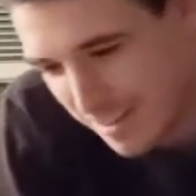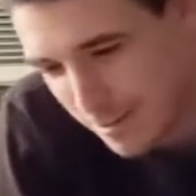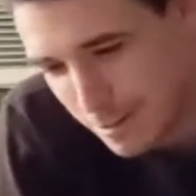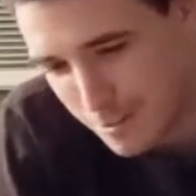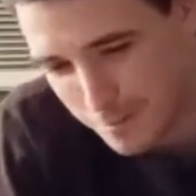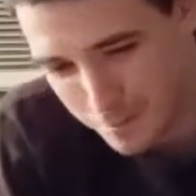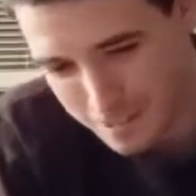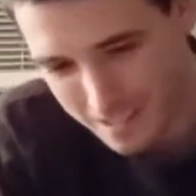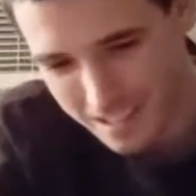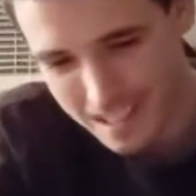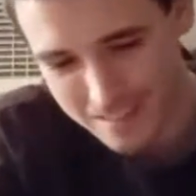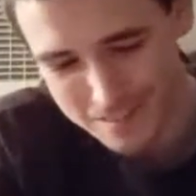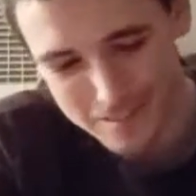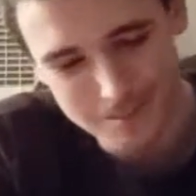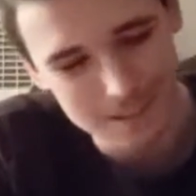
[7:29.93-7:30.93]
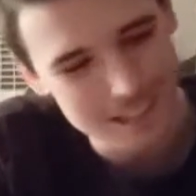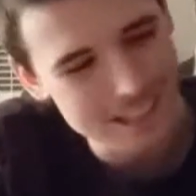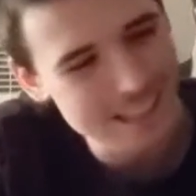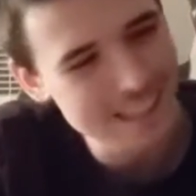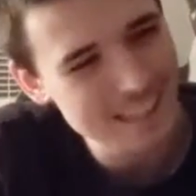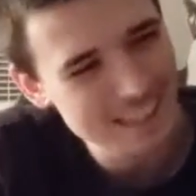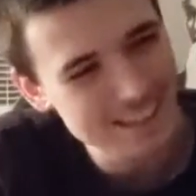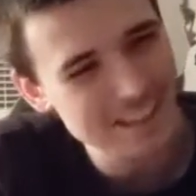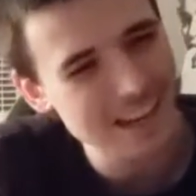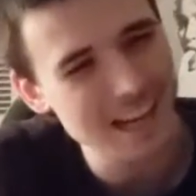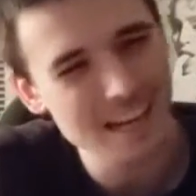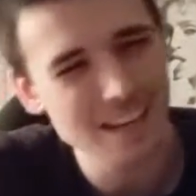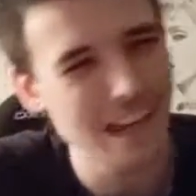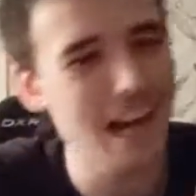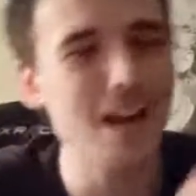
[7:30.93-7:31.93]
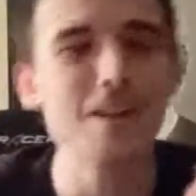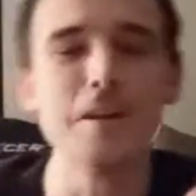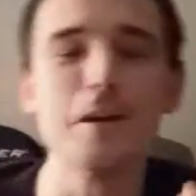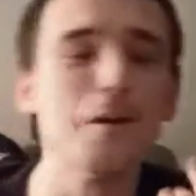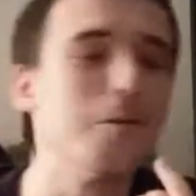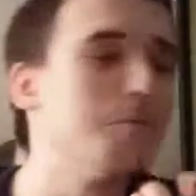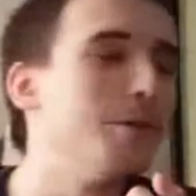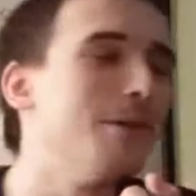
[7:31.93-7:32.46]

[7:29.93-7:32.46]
Was it Kevin Feige? I don't know,